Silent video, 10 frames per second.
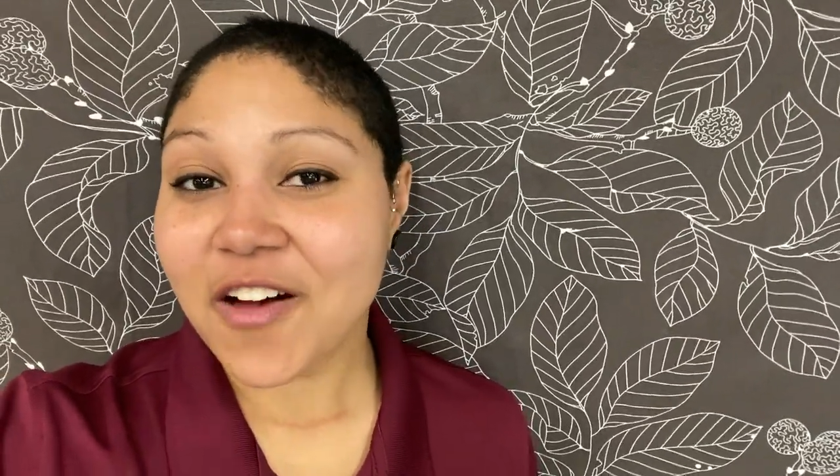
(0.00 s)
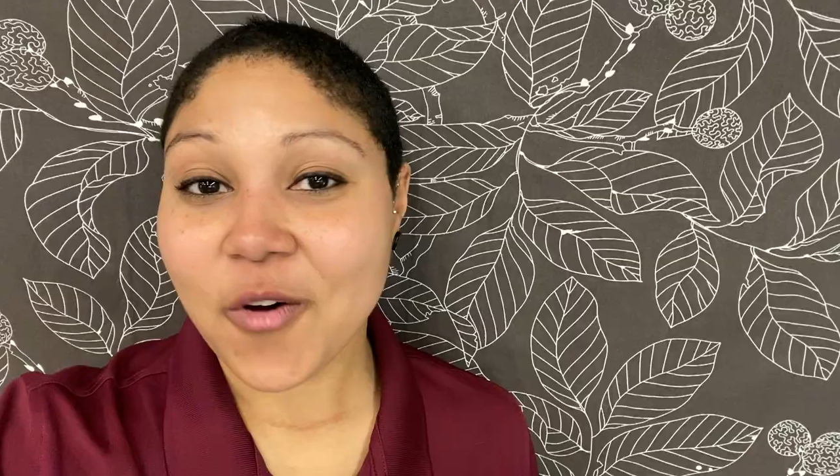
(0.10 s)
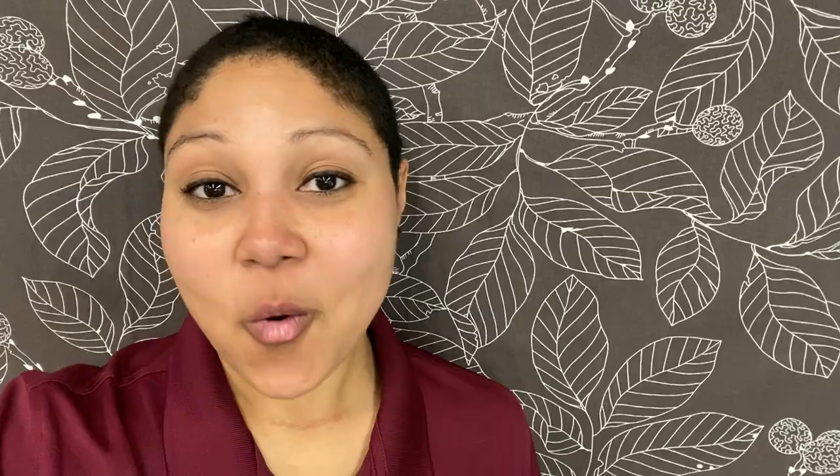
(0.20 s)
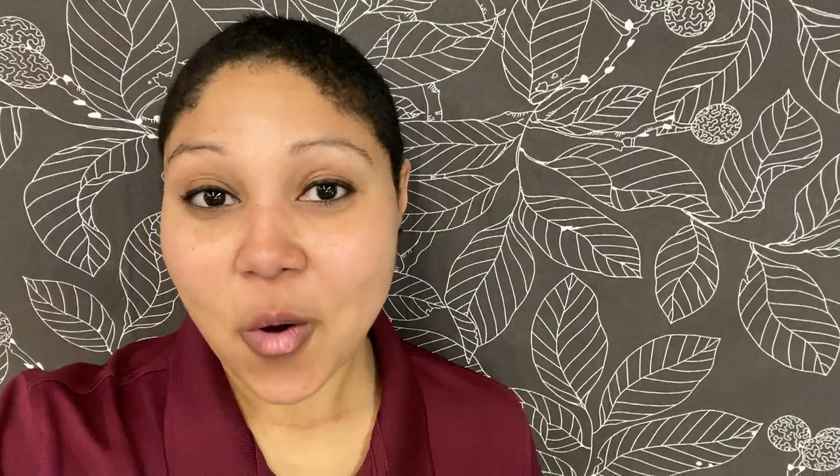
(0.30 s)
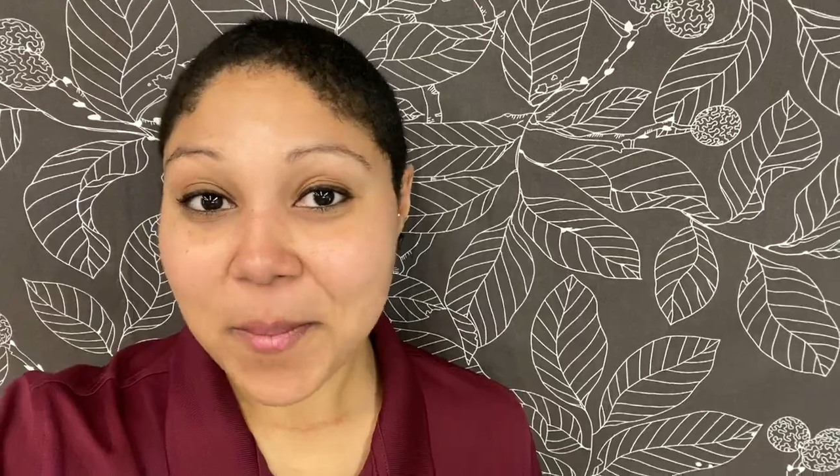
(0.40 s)

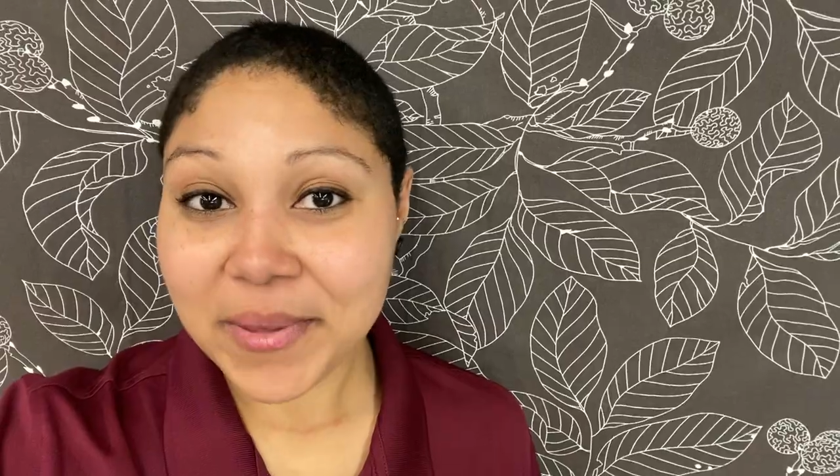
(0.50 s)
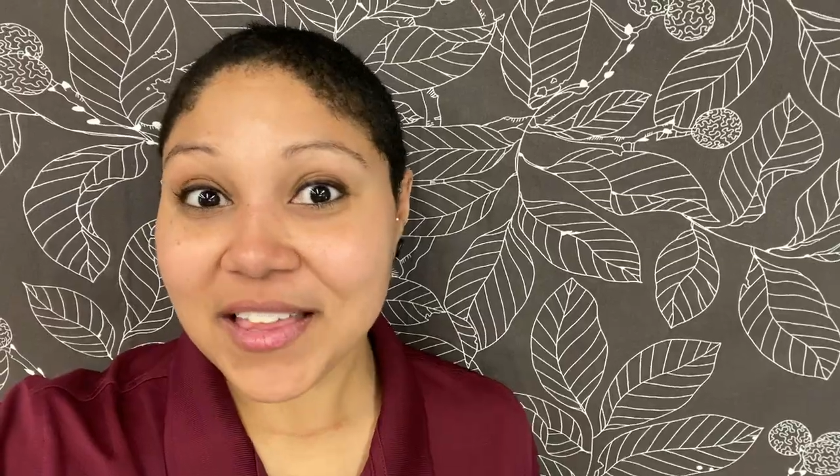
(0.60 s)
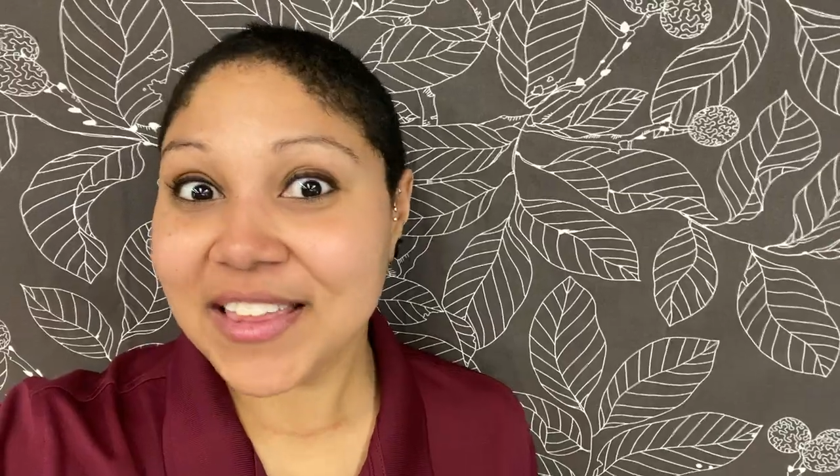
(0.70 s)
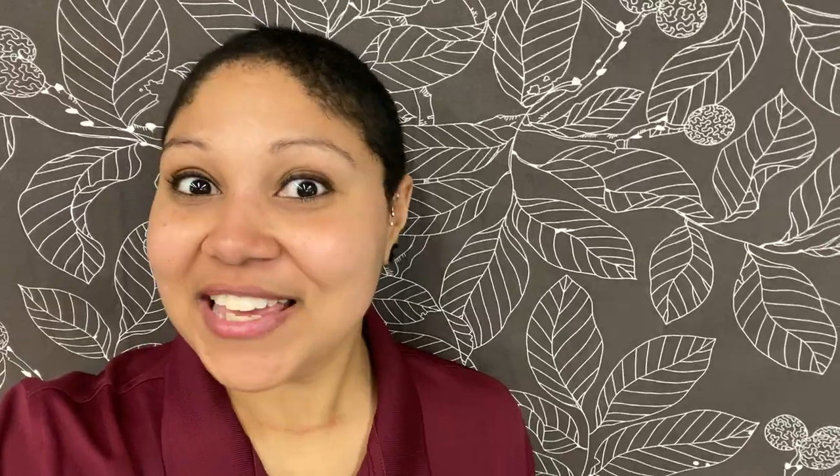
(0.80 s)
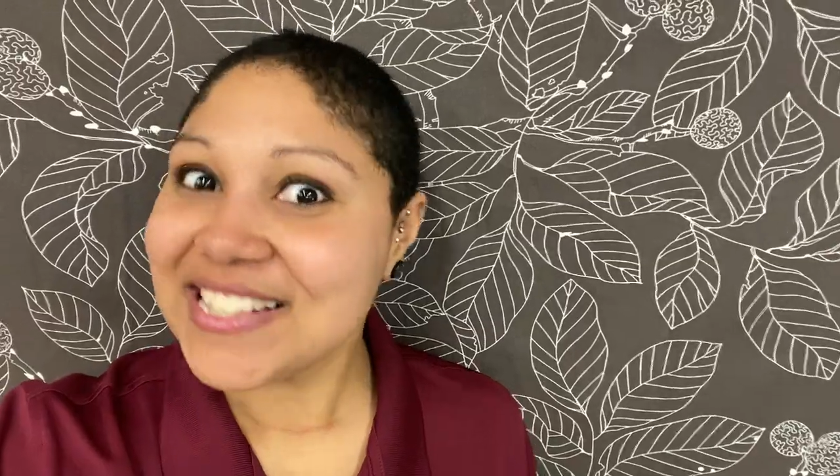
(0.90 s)
of a
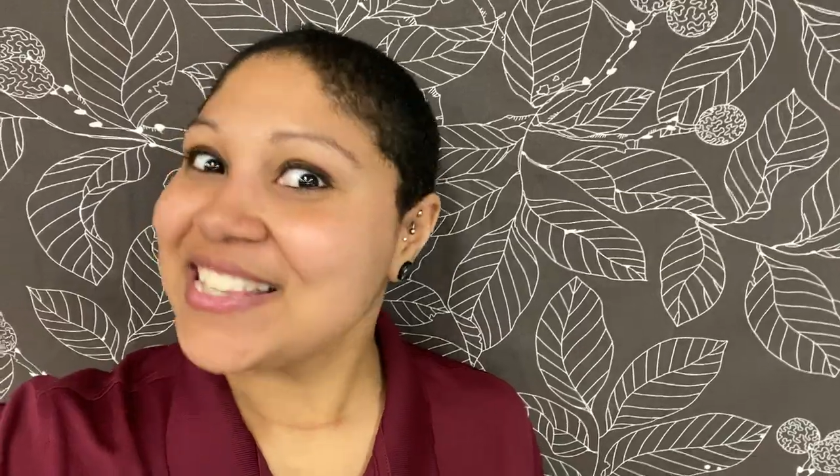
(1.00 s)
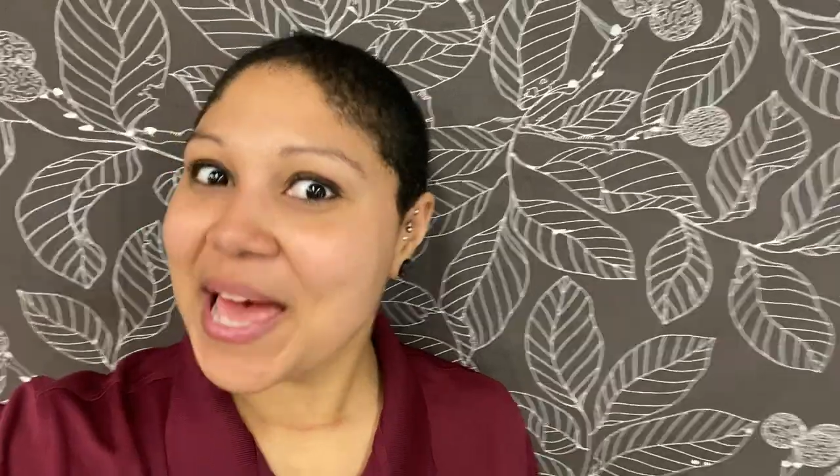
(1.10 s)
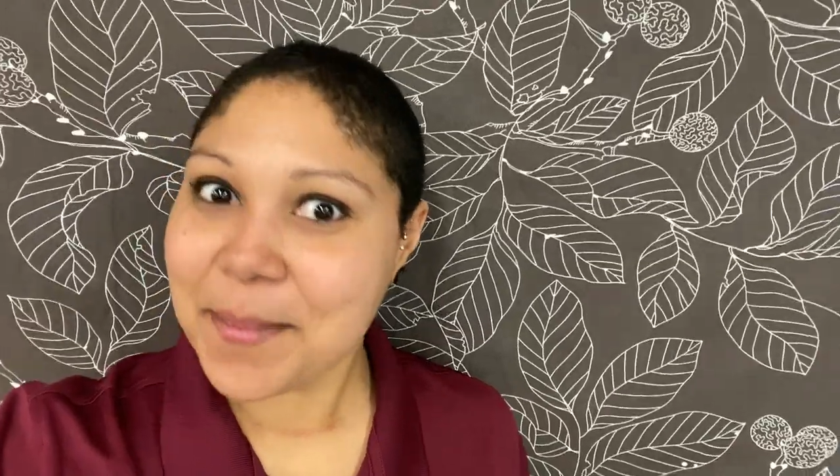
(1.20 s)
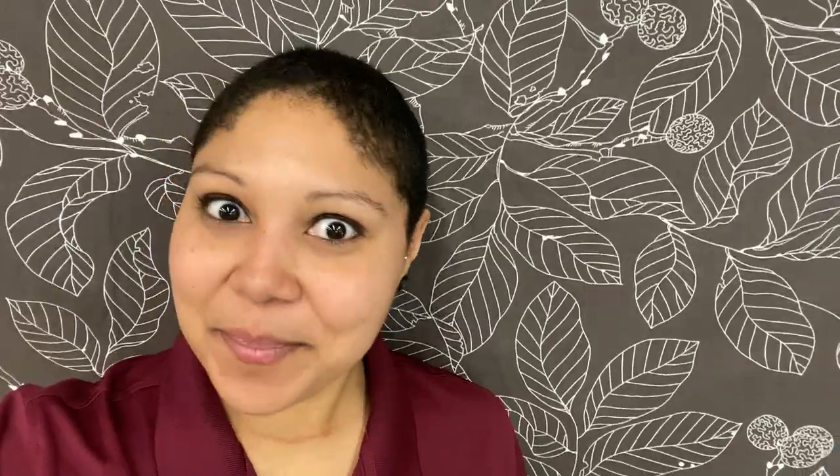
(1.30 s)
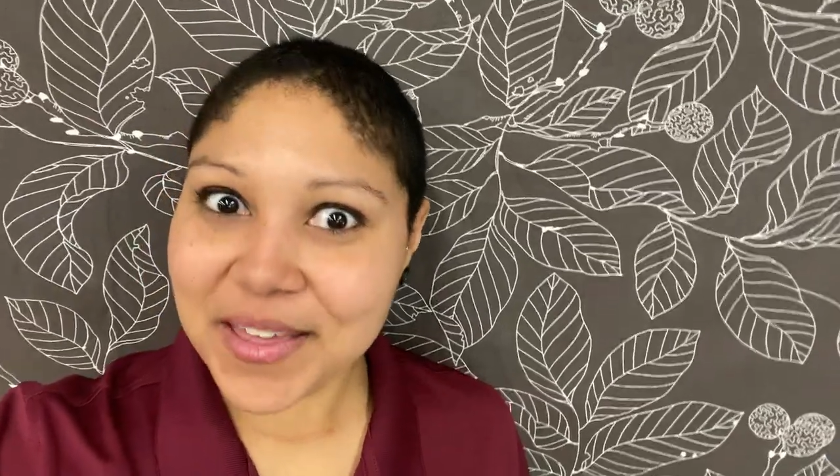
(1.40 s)
hornbill is
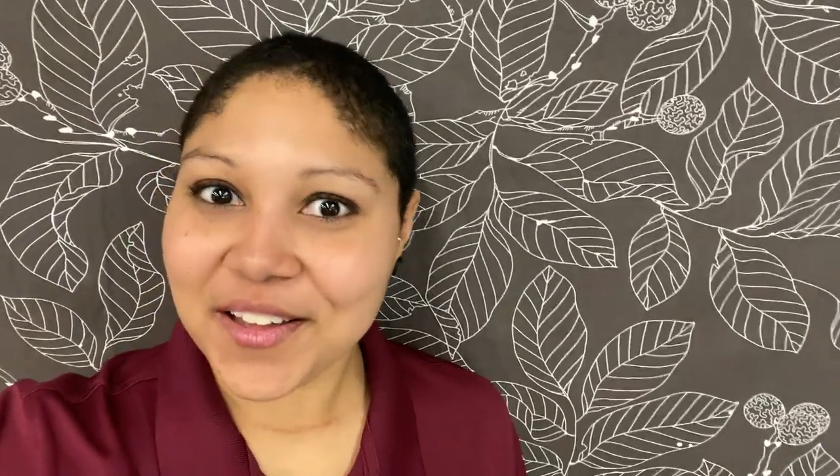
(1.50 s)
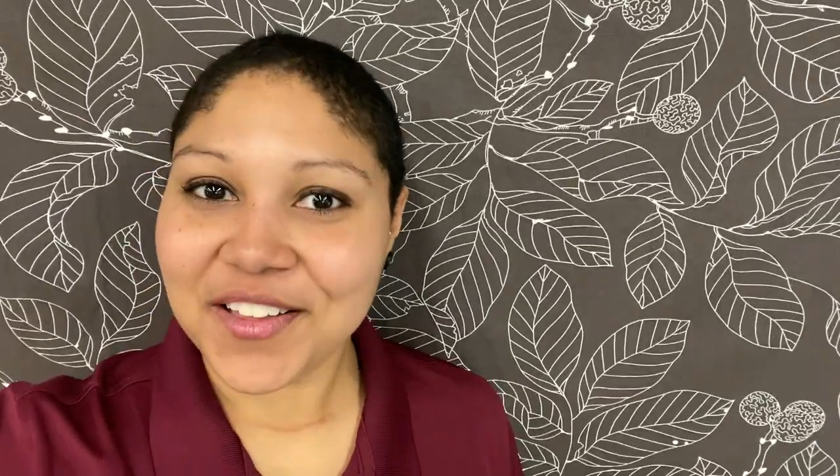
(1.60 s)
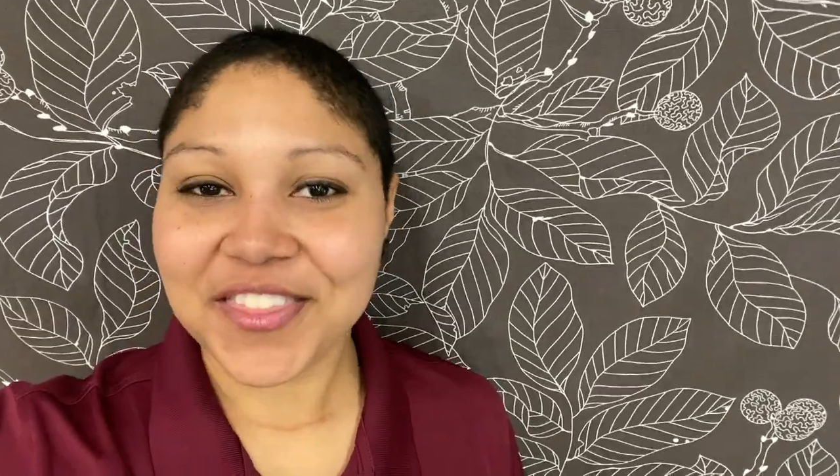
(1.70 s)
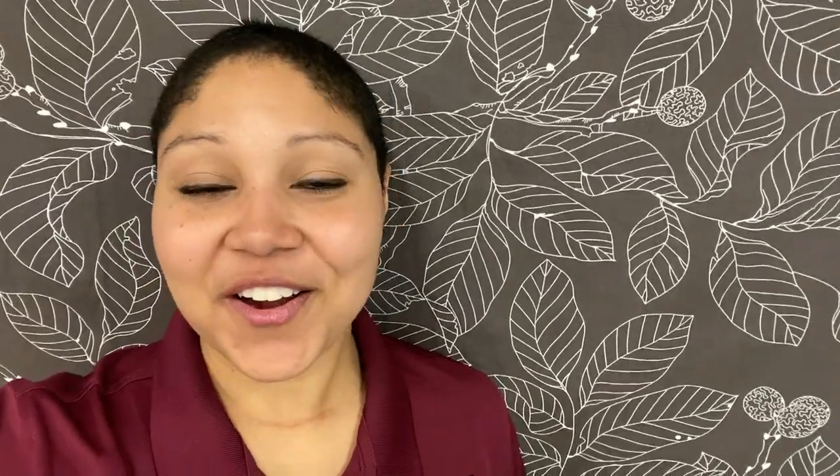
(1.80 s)
that bill.